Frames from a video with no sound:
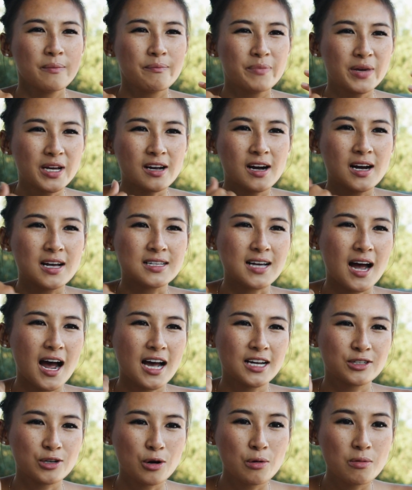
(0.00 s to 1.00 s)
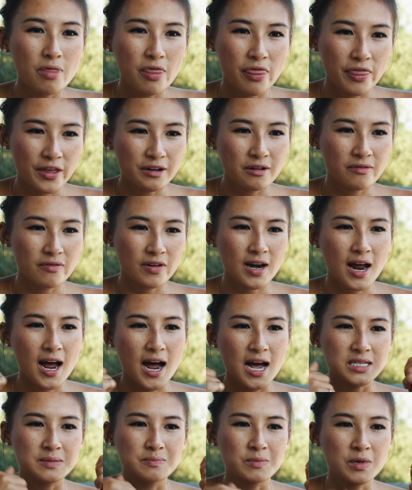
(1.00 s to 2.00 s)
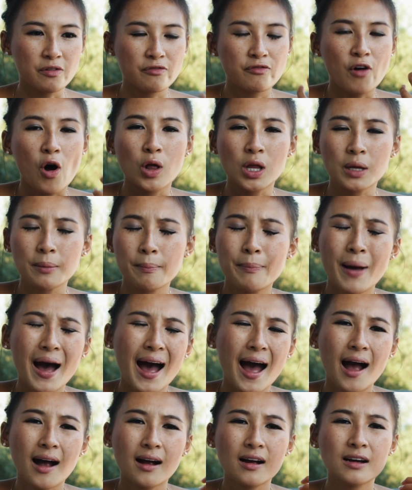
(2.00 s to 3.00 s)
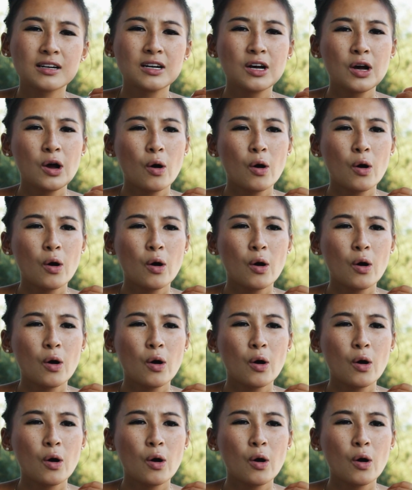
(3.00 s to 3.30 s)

because I don't think of it as me falling back